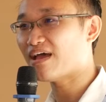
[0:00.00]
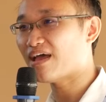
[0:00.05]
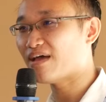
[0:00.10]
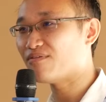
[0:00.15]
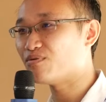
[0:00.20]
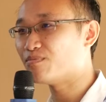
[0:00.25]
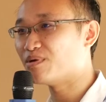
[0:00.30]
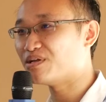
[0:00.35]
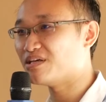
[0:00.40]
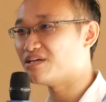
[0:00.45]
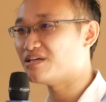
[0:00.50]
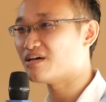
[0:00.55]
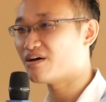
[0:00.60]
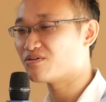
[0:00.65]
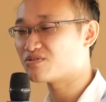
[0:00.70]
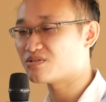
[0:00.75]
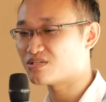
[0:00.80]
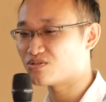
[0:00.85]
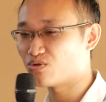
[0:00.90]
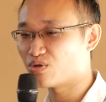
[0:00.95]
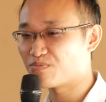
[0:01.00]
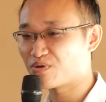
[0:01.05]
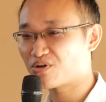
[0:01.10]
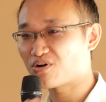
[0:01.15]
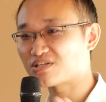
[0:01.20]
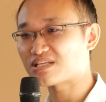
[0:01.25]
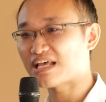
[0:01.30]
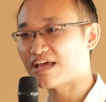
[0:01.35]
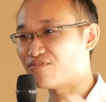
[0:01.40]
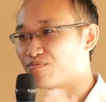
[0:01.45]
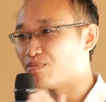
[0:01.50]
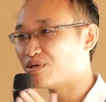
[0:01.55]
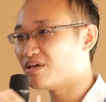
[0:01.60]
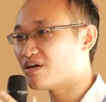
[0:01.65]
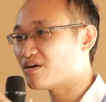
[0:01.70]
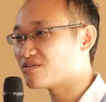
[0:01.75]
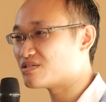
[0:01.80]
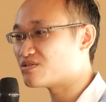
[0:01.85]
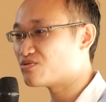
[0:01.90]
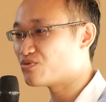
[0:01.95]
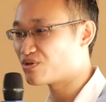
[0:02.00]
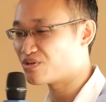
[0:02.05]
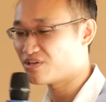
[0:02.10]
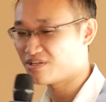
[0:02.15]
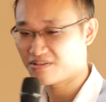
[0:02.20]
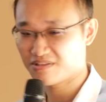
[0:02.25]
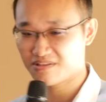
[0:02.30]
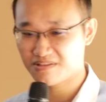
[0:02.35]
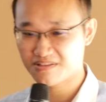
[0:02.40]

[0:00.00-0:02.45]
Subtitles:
everybody else is doing because everybody else is doing it.